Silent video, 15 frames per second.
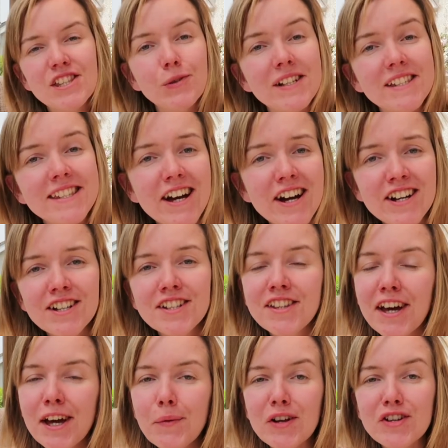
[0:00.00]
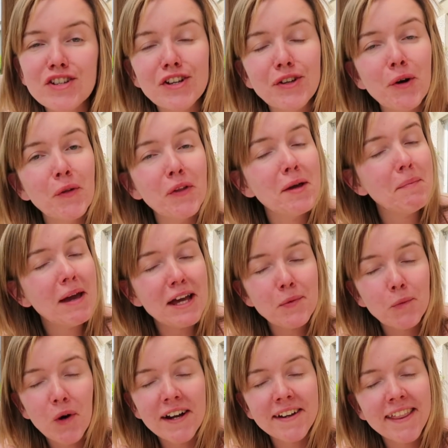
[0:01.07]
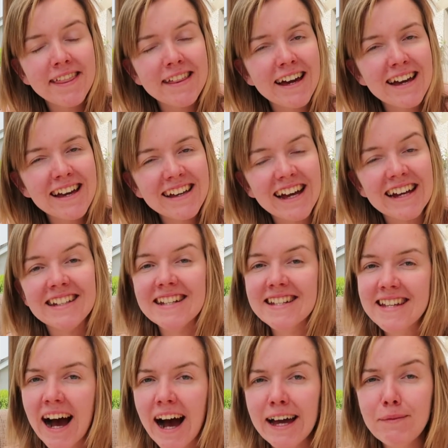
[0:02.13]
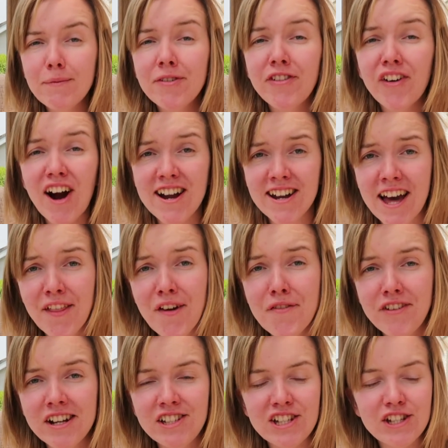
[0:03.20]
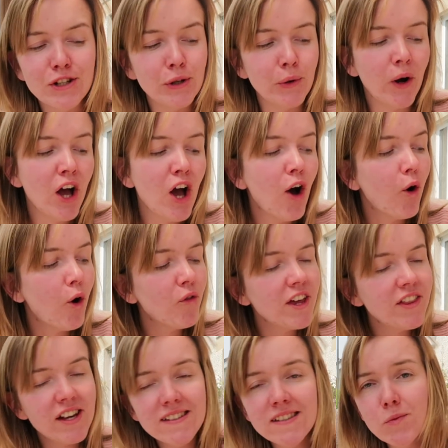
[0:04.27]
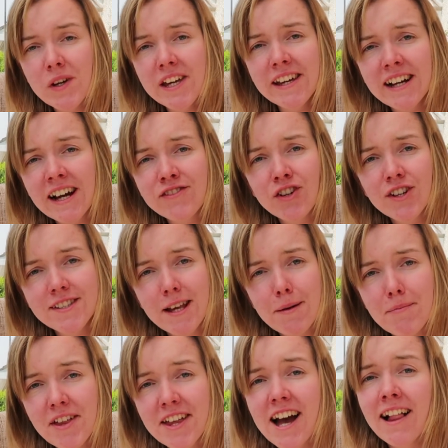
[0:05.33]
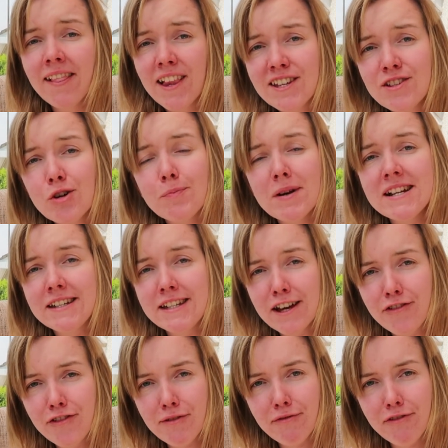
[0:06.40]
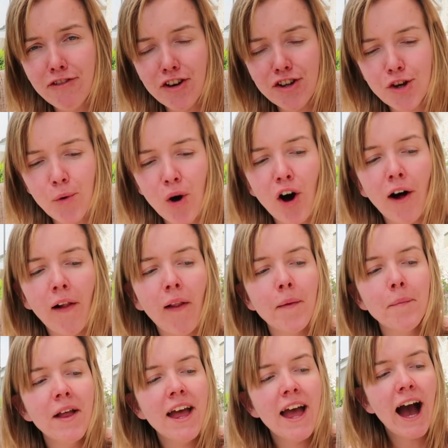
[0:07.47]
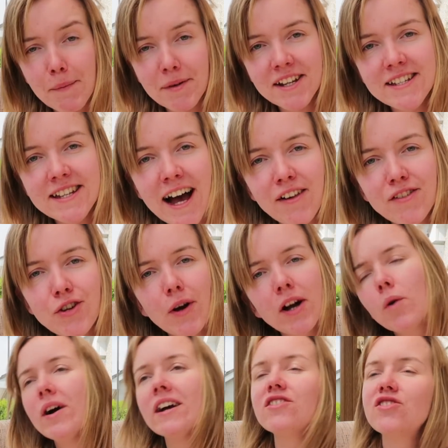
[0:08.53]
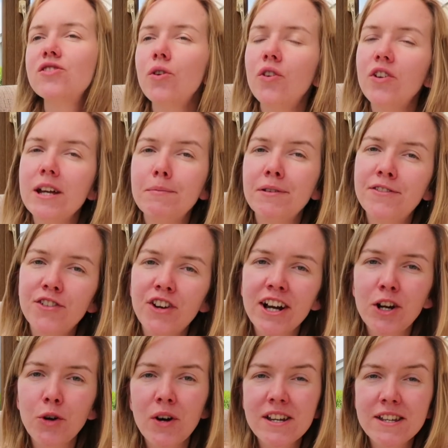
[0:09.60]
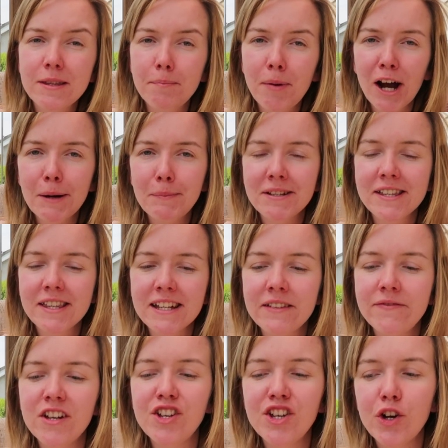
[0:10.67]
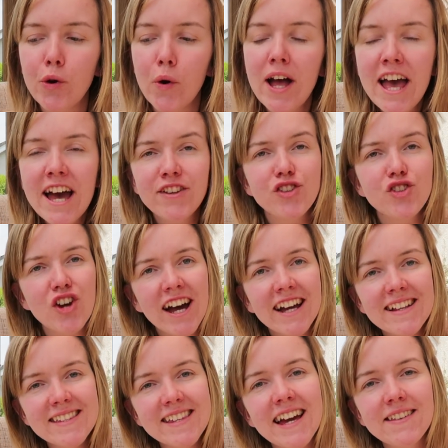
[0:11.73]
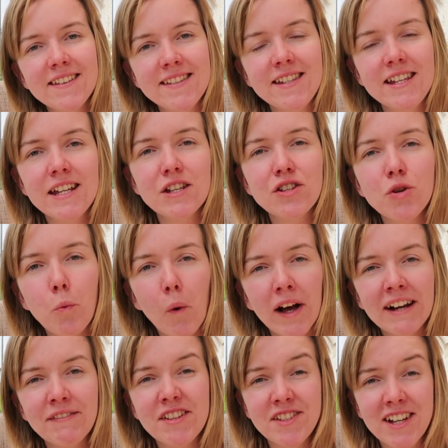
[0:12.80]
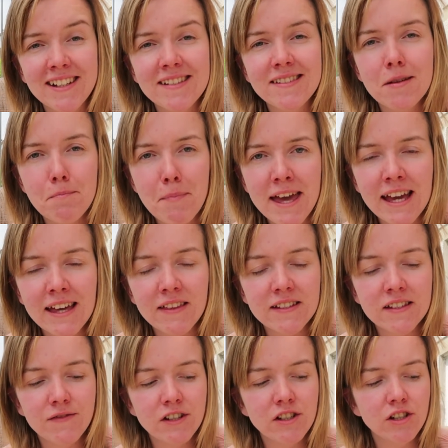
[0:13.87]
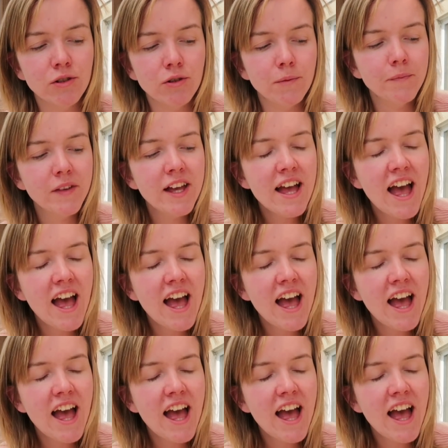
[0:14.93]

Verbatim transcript: So it's Thursday, which can only mean one thing. It is time for another video. Only this week I've got something a little bit different for you all. I'm going to tell you a quick story before I go into the purpose of this video to try and set the scene to why I decided to make this video.